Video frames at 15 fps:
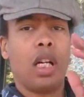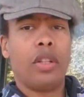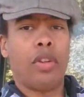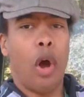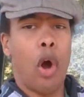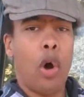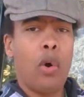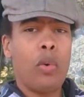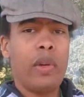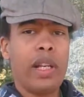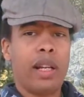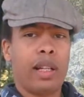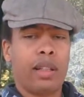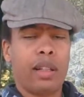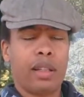the only
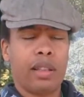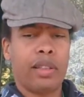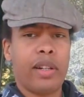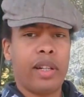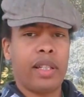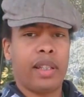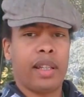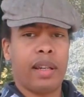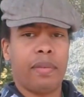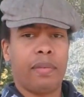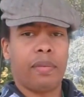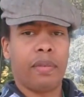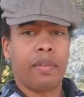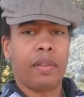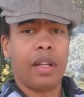
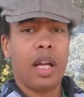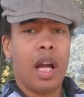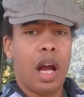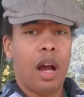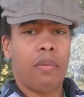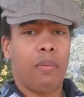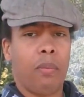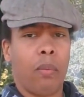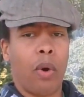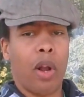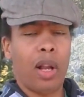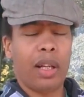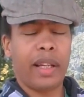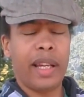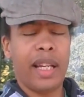alternative of
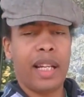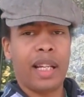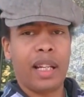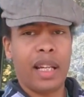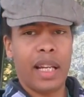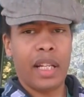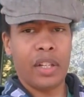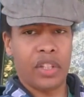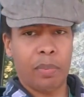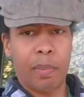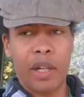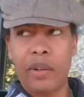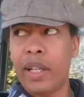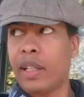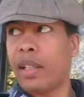walking in the
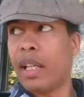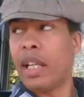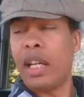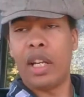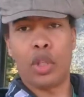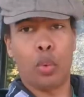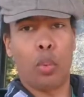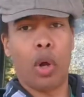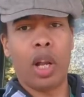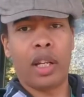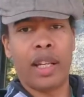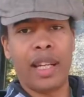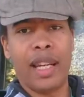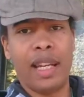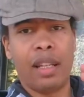Spirit is
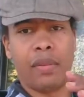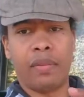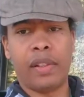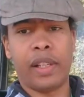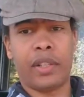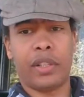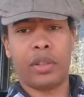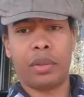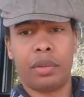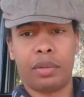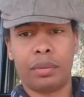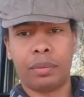walking in the flesh.